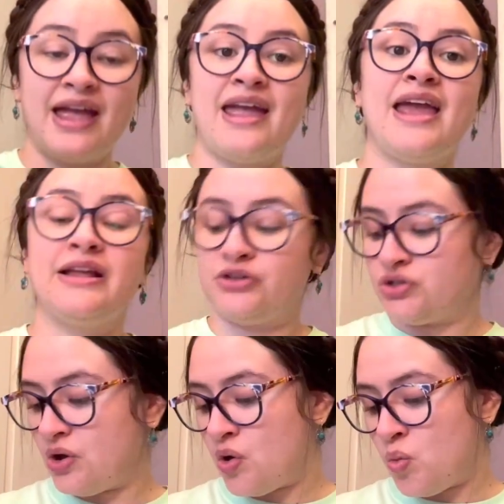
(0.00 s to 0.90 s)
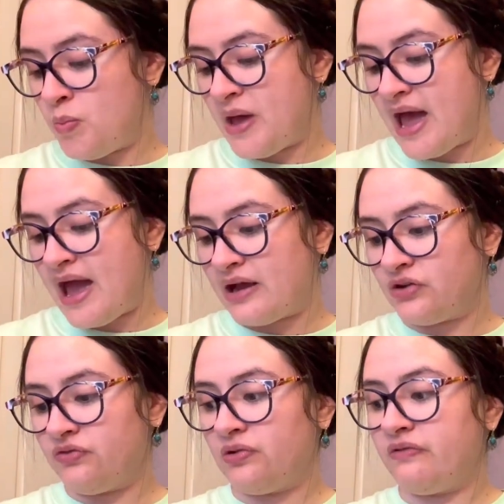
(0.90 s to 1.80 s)
and it's so packed
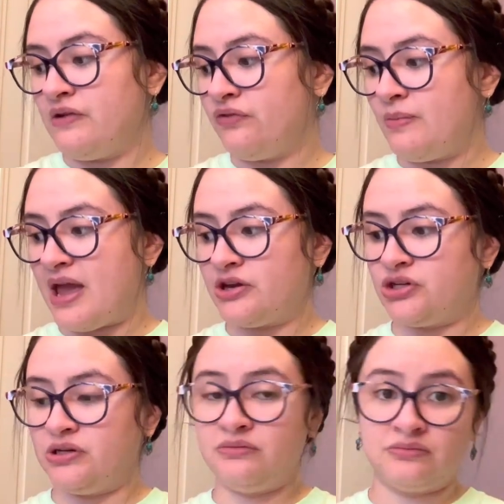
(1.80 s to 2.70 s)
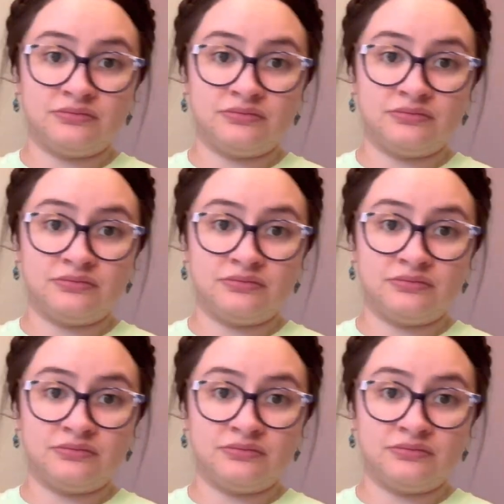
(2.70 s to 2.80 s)
full of information